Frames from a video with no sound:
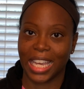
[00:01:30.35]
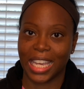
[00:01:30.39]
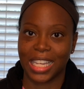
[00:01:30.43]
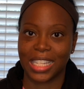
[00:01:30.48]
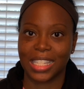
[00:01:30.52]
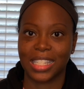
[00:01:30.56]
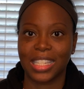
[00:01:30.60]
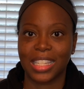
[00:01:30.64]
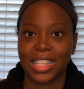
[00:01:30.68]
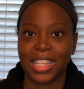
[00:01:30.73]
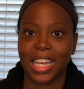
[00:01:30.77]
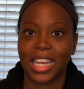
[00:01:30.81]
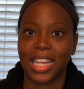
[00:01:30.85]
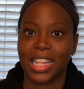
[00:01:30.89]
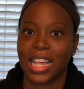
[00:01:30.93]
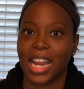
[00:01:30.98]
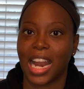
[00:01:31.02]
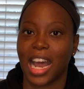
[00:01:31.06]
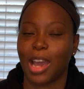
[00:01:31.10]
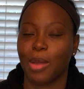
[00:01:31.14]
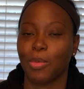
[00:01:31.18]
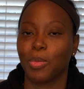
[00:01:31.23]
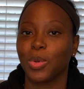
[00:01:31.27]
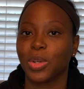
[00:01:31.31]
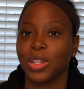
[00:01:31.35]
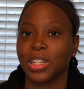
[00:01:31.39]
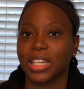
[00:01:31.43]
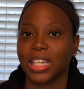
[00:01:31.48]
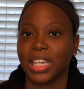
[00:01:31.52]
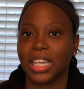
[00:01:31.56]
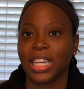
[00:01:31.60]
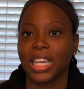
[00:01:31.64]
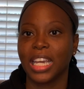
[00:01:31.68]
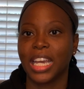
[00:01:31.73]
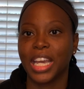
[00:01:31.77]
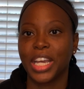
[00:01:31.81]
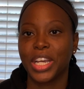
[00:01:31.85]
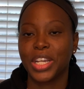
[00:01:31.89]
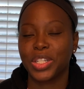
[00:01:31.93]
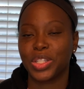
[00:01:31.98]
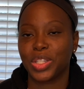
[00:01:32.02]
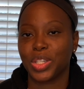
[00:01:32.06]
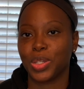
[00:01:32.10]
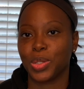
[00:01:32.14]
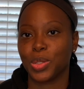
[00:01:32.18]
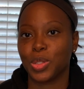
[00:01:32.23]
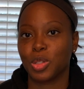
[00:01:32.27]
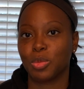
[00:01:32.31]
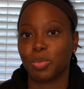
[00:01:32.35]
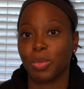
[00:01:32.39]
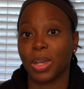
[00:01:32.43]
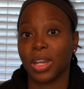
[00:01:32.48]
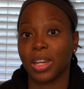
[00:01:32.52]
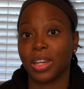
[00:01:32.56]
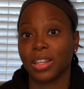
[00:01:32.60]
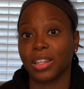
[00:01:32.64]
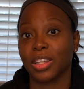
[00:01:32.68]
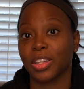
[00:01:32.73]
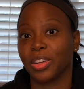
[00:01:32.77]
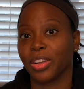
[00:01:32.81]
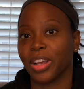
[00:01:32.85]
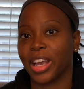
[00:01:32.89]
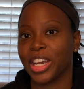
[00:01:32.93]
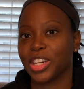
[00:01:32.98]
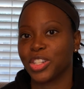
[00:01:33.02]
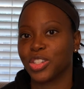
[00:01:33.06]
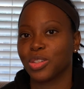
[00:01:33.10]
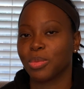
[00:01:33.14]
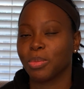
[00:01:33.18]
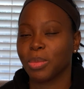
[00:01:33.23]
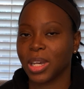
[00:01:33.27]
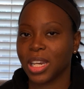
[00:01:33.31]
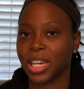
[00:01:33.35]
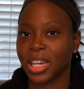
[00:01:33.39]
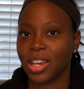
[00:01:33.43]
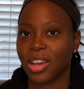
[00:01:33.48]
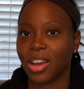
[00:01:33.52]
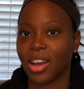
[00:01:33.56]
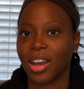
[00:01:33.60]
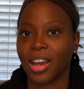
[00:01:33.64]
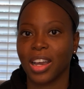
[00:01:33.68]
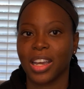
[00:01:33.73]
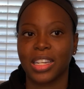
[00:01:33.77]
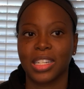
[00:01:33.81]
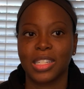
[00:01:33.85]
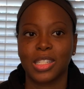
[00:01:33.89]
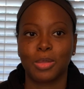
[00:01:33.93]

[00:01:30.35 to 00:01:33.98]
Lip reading: It's the thing that I'm willing to spend a little extra money on,